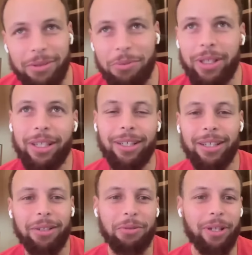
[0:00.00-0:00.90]
and we
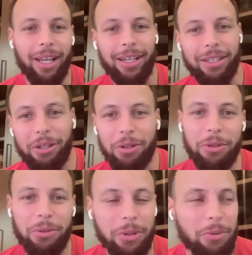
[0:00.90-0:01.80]
kind of
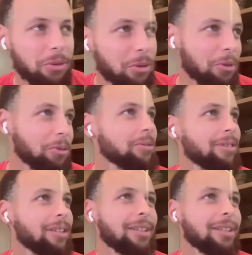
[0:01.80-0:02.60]
go with what we're throwing,